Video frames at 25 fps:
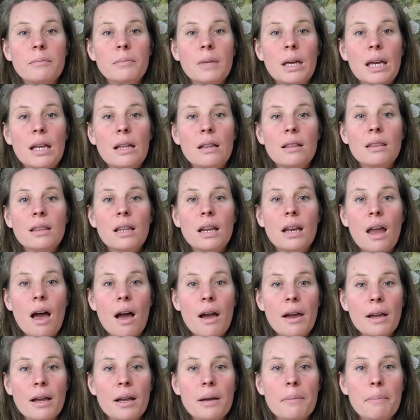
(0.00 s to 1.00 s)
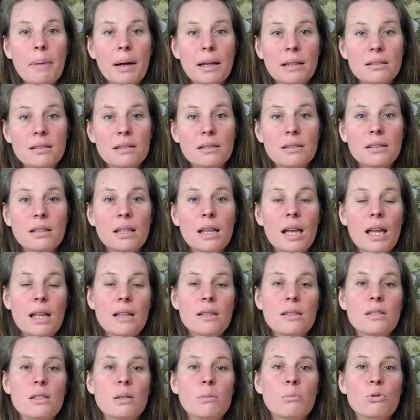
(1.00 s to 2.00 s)
hit the like button
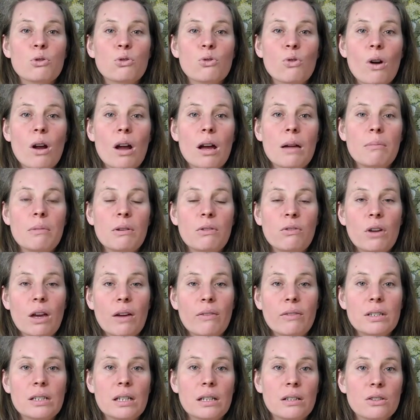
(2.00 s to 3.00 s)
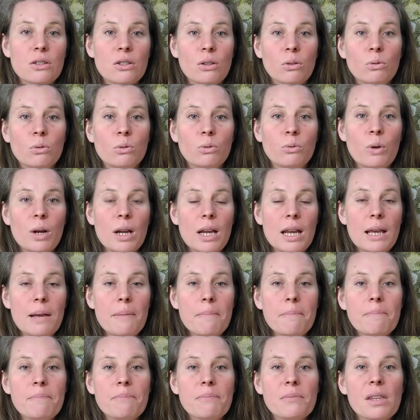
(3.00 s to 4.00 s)
and subscribe if you haven't done so already.
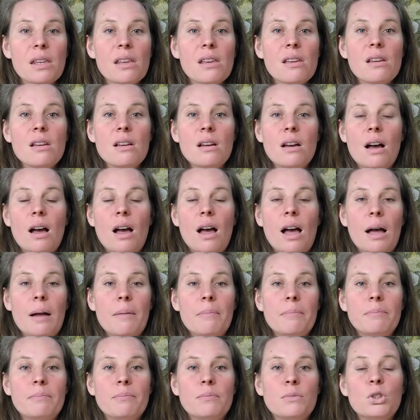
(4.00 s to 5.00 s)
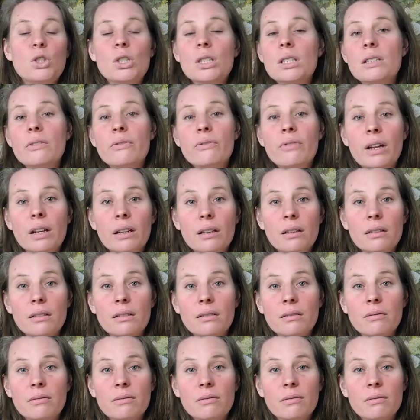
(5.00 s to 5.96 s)
Just a fun,